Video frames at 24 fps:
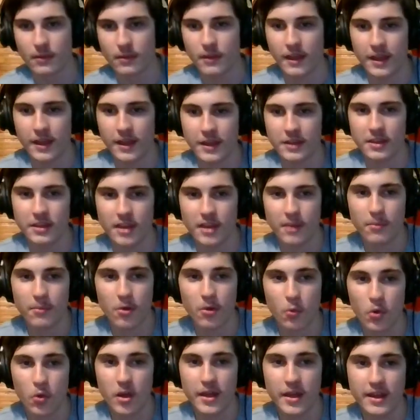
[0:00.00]
And number
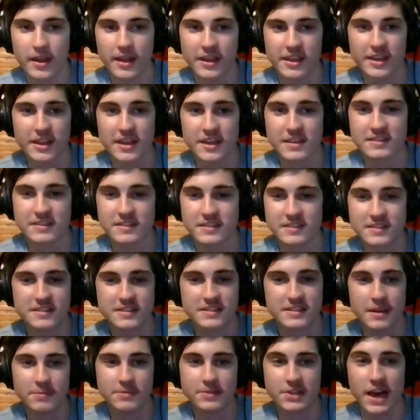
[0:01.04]
1 is
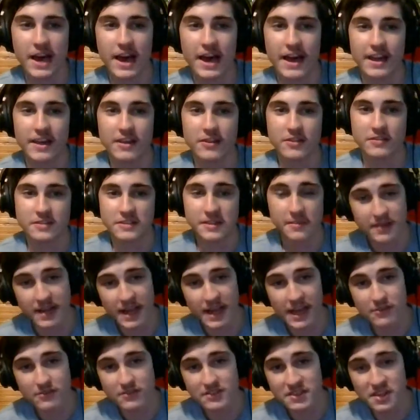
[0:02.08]
Sceptile.
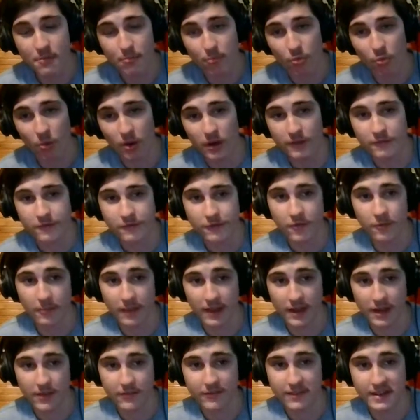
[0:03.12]
Sceptile is number 1 for
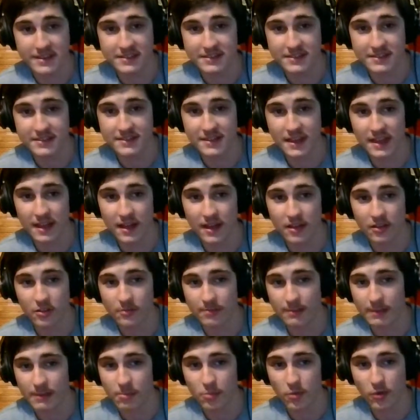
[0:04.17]
many reasons that other
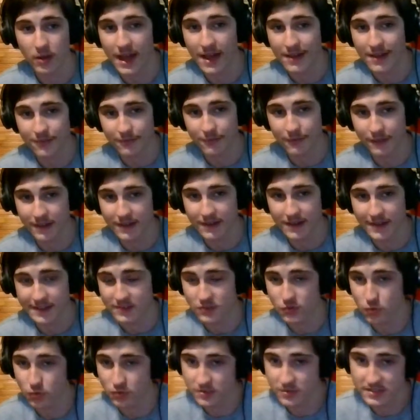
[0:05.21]
people have of it. It has a
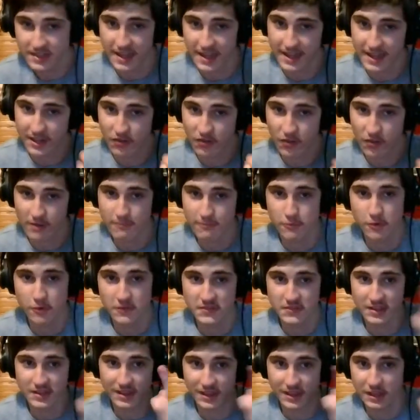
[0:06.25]
cool design, great moves
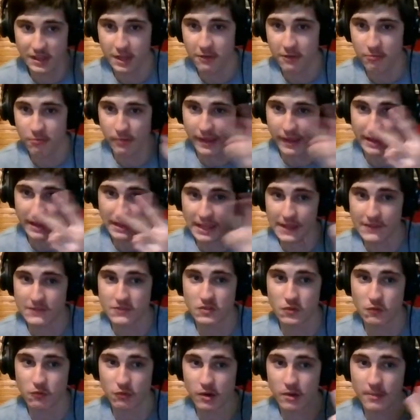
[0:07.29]
in Leaf Blade, Leaf
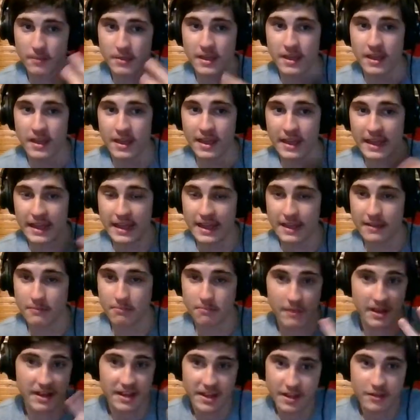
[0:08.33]
Storm, and
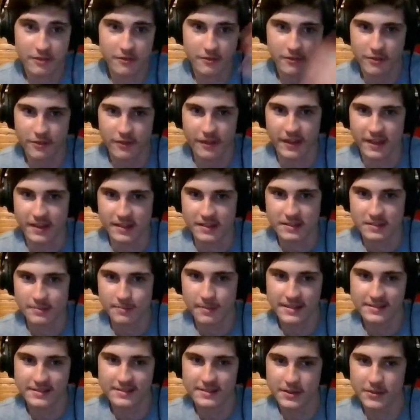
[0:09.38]
many other things.
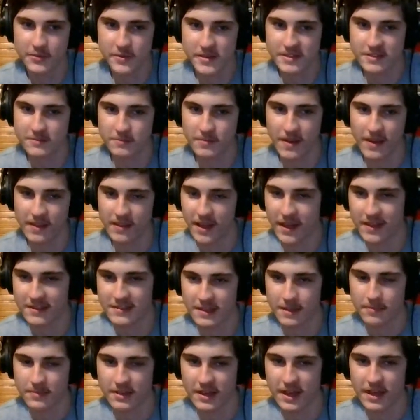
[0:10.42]
Basically, the reason why I like
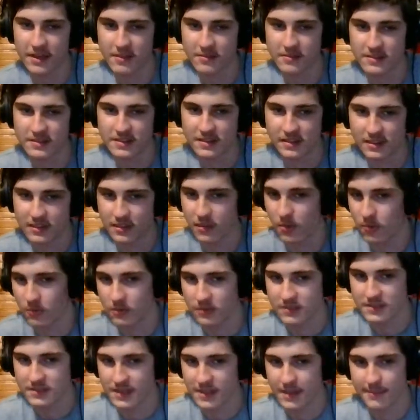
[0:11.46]
Sceptile is the
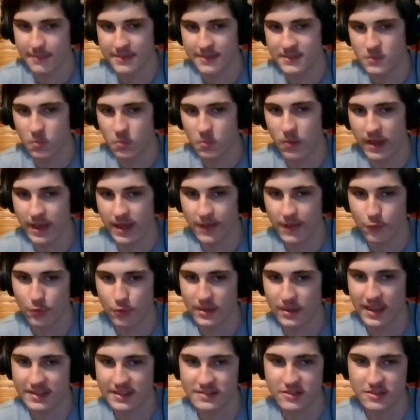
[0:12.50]
same as why everyone
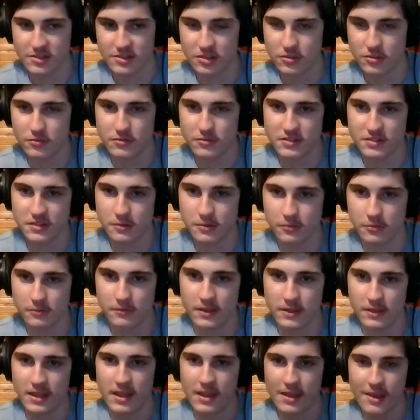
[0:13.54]
likes it too. So
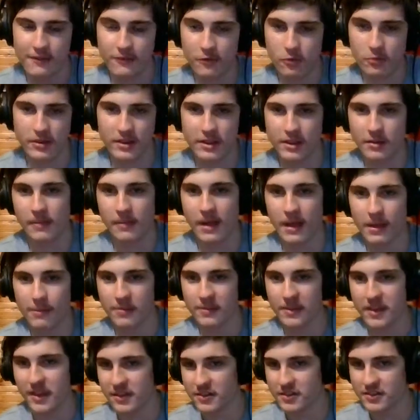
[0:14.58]
if you want to hear my
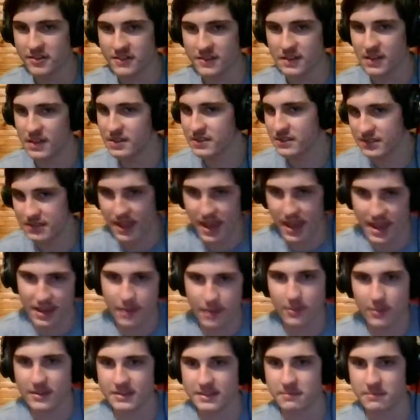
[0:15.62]
opinion, just listen to
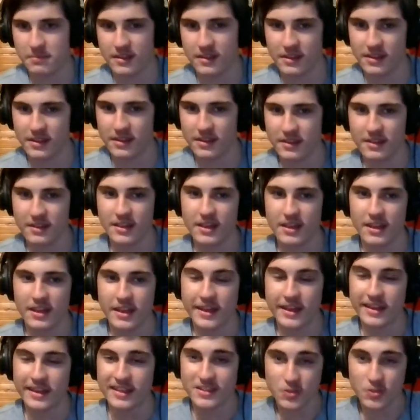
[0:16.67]
anyone's opinion.
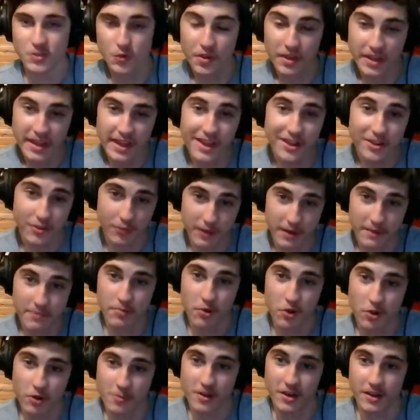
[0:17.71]
It's truly a great
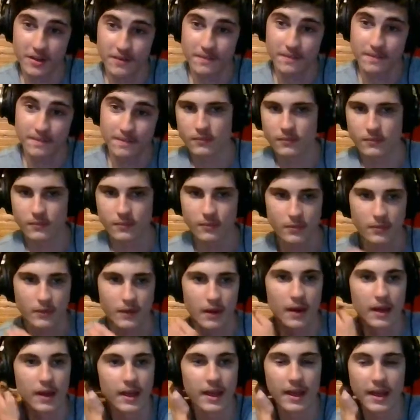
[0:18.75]
Pokemon.
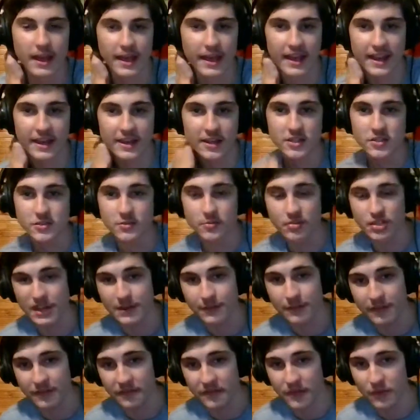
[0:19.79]
And those are my top
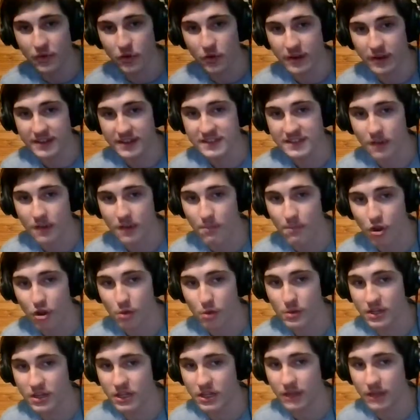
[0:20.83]
5 favorite grass type Pokemon.